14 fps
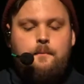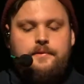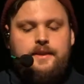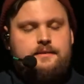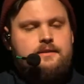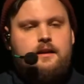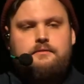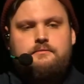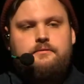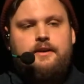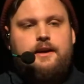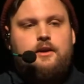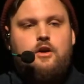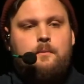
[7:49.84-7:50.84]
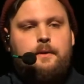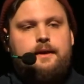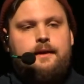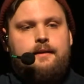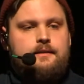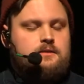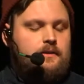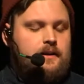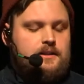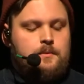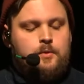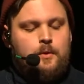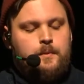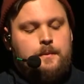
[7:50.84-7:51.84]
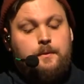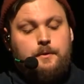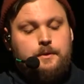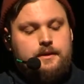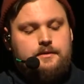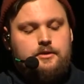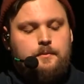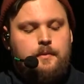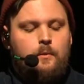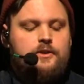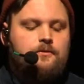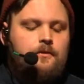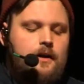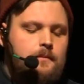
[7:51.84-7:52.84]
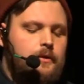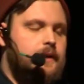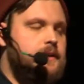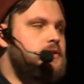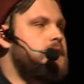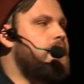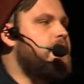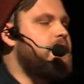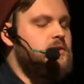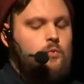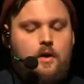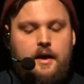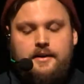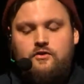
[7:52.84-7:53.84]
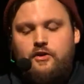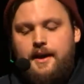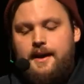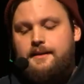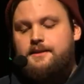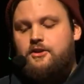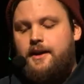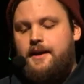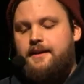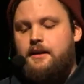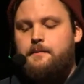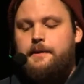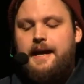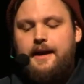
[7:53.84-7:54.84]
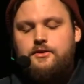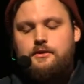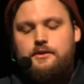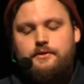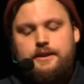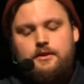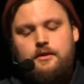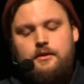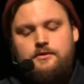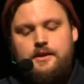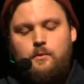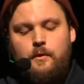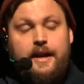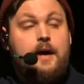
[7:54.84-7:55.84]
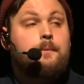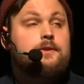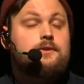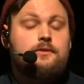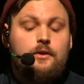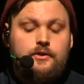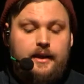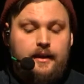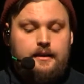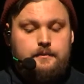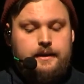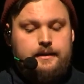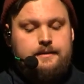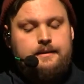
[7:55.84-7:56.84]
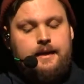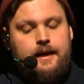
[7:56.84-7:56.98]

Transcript: That's not very complicated. It's a very simple preprocessor. But what's far more interesting is what React create element actually returns and what happens to those elements